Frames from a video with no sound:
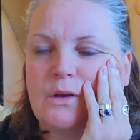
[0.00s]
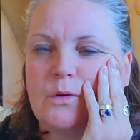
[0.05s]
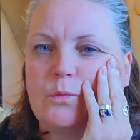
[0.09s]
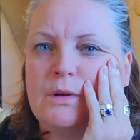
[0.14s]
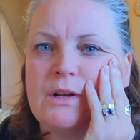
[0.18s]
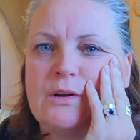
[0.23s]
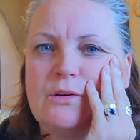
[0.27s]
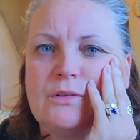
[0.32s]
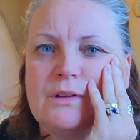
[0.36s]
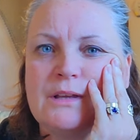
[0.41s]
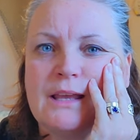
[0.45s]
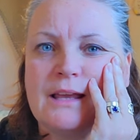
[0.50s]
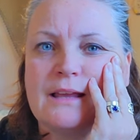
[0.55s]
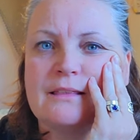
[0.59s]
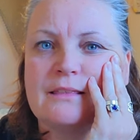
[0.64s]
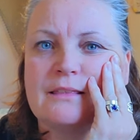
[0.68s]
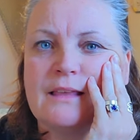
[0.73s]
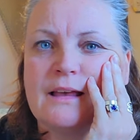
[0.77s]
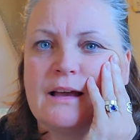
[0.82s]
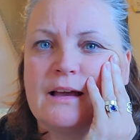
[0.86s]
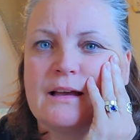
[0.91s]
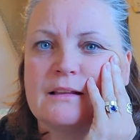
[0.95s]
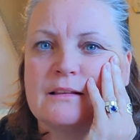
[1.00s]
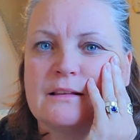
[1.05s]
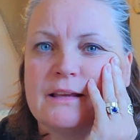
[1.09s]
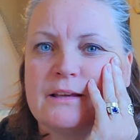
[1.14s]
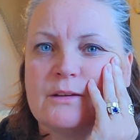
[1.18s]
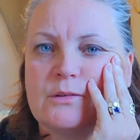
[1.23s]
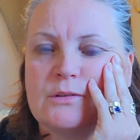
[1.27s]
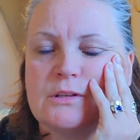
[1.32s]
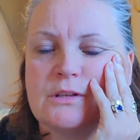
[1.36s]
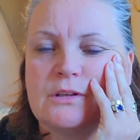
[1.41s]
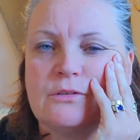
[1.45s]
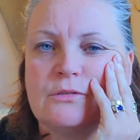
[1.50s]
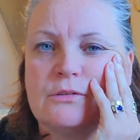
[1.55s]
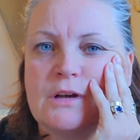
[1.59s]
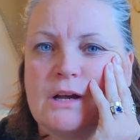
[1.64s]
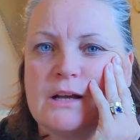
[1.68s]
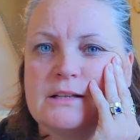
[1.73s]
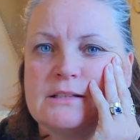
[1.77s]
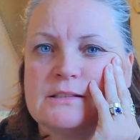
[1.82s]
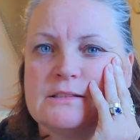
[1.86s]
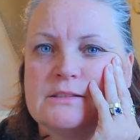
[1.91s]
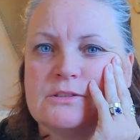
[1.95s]
We don't get that like you
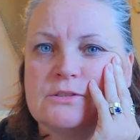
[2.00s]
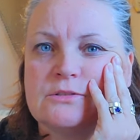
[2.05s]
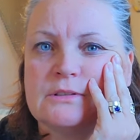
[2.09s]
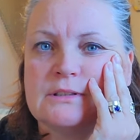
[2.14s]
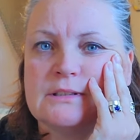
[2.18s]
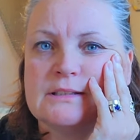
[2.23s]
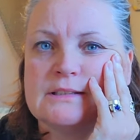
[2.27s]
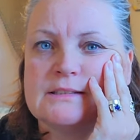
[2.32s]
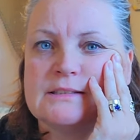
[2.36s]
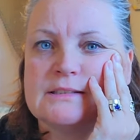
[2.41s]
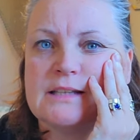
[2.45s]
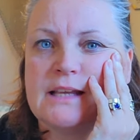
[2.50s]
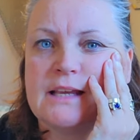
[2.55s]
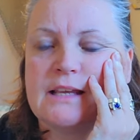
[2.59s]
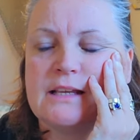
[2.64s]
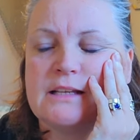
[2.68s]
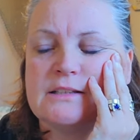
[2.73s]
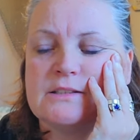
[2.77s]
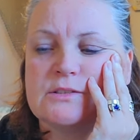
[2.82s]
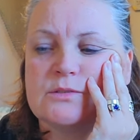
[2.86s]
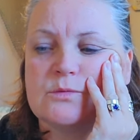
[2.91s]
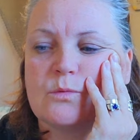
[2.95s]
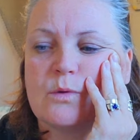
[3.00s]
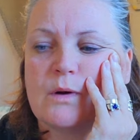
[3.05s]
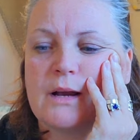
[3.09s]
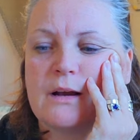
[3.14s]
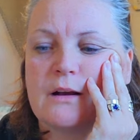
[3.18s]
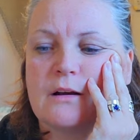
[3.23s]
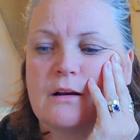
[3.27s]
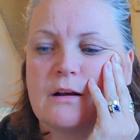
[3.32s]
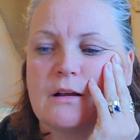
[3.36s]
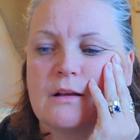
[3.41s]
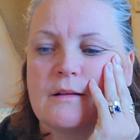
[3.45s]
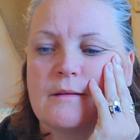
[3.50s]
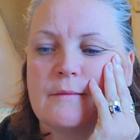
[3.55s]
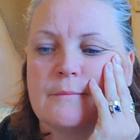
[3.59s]
guys do in the States where